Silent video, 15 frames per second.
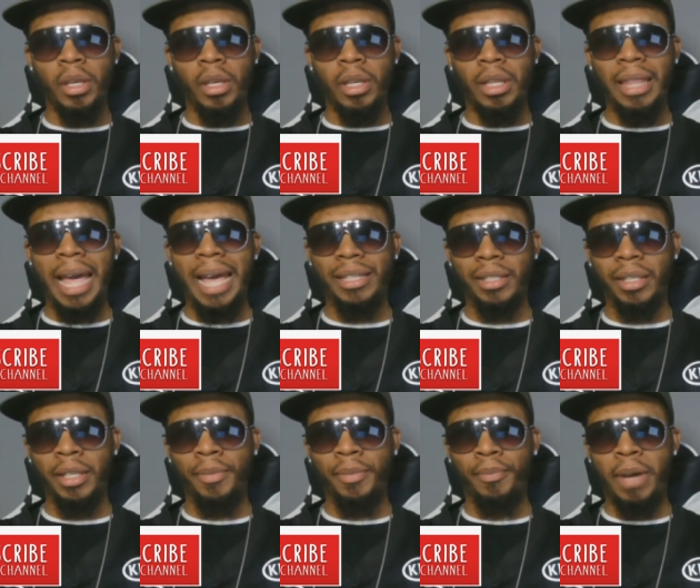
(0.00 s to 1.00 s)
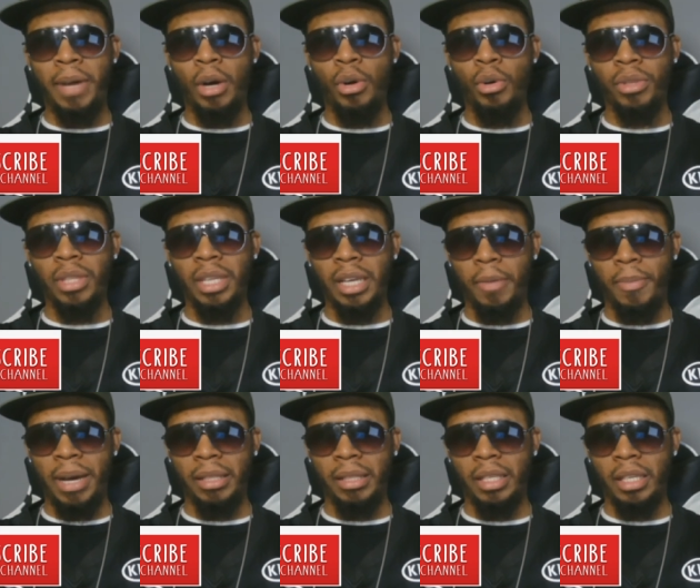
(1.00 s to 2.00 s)
Lastly, my whole thing
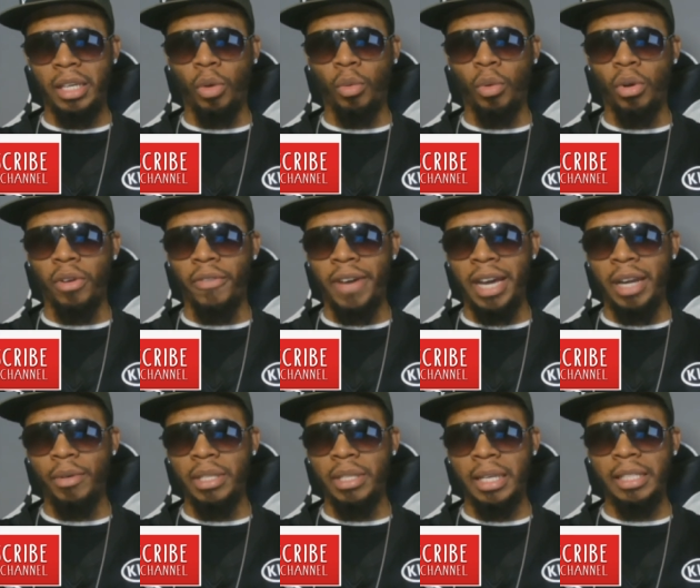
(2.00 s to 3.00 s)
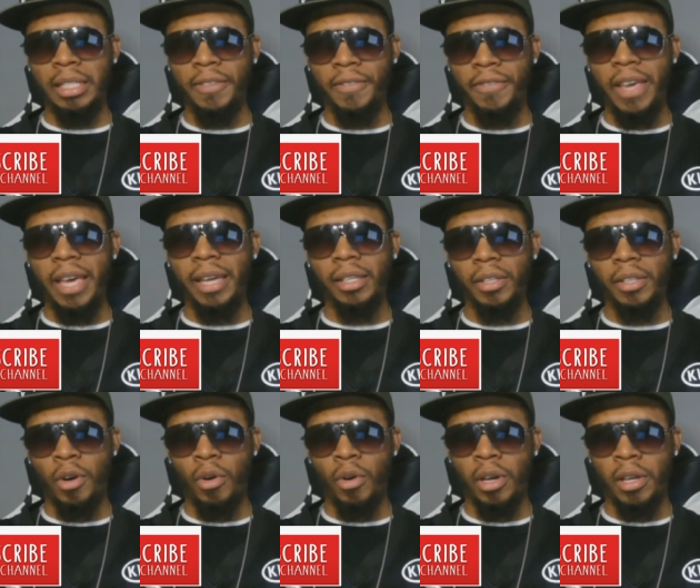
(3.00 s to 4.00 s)
about the coronavirus and its effect
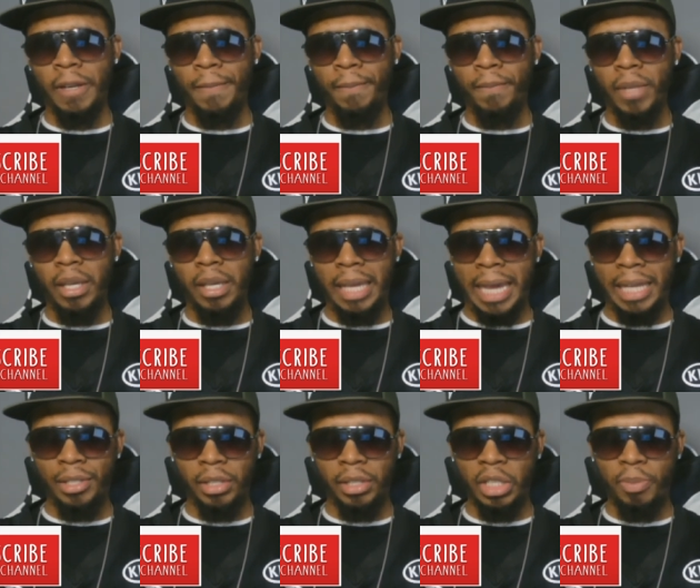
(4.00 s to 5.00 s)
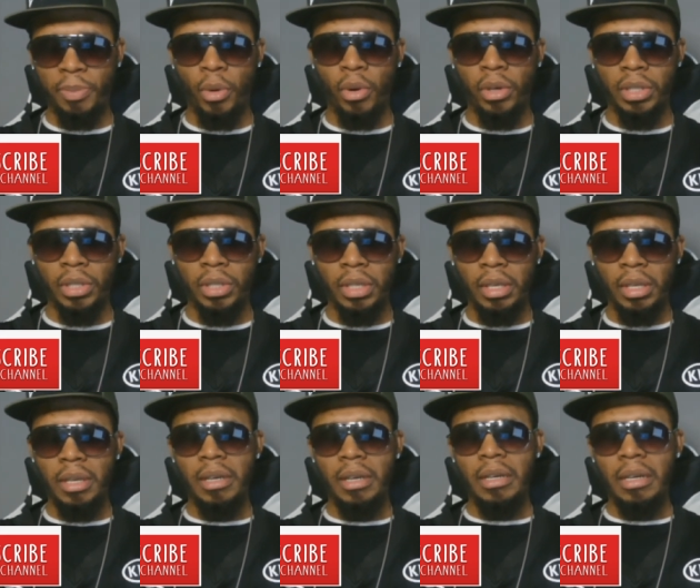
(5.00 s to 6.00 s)
on canceling sports.
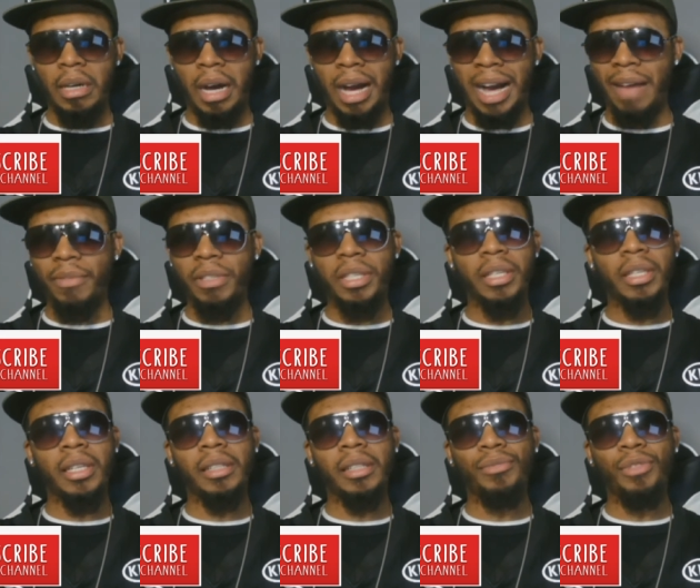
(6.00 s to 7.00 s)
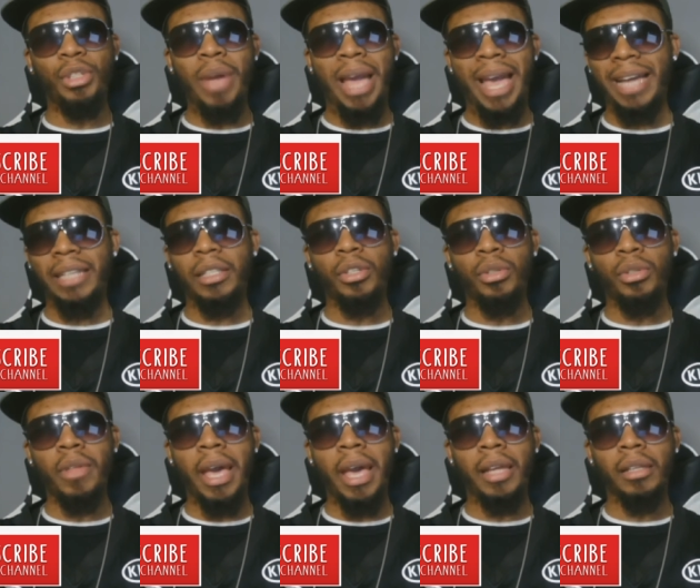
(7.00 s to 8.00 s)
Uh, obviously, you had to do
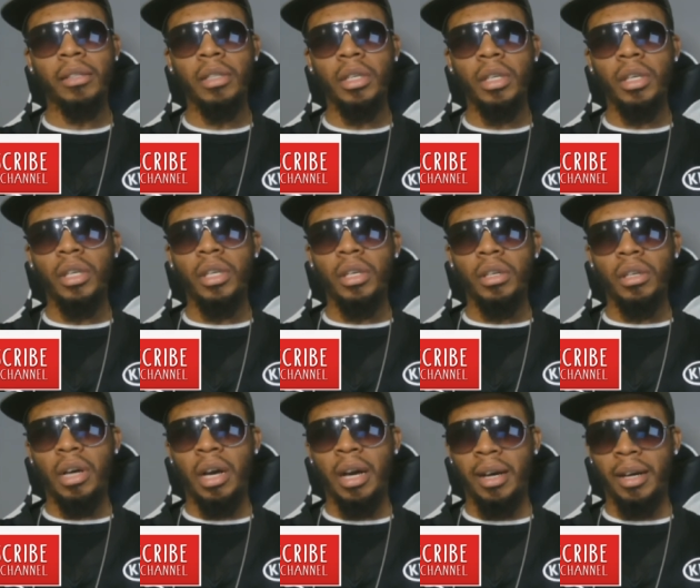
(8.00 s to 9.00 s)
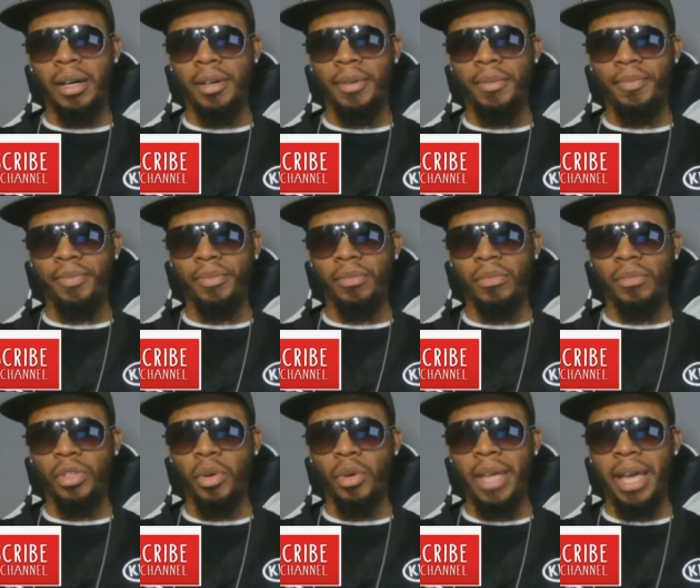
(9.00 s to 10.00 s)
that um,
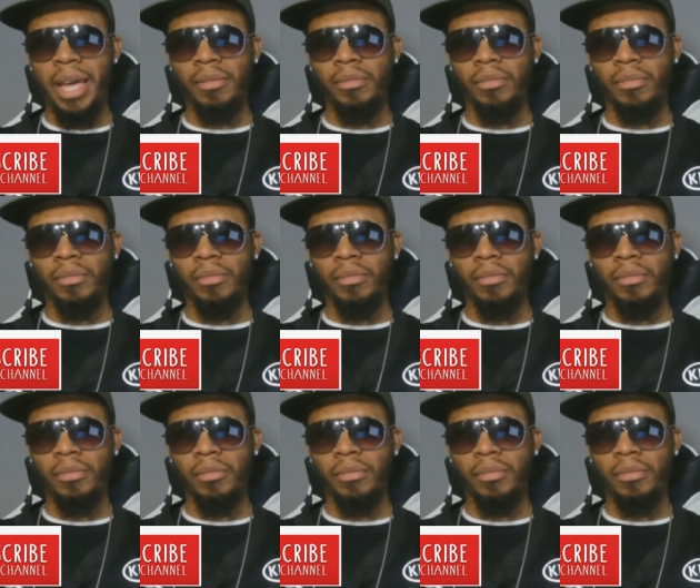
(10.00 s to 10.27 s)
so that